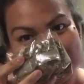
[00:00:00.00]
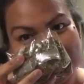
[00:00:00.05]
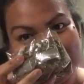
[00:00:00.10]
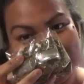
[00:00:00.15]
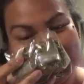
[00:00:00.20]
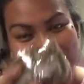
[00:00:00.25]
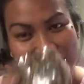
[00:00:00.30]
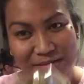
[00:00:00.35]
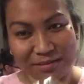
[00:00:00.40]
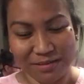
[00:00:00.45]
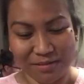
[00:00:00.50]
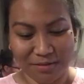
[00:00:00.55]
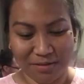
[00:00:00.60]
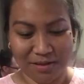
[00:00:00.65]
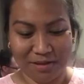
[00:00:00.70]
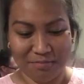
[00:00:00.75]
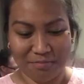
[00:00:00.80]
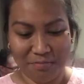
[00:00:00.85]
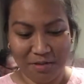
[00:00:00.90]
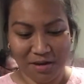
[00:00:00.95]
there. You
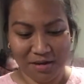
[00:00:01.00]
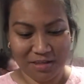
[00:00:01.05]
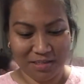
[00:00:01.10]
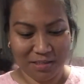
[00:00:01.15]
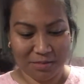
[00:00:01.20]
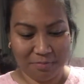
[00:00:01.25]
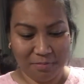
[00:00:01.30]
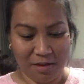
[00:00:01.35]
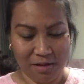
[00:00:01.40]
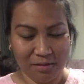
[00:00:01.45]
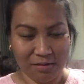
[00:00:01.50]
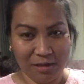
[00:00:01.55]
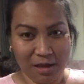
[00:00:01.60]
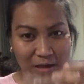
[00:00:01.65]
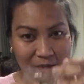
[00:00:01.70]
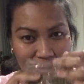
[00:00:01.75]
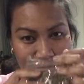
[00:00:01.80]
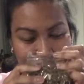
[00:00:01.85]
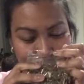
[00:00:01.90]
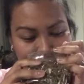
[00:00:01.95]
can barely smell it. I
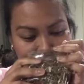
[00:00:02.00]
can.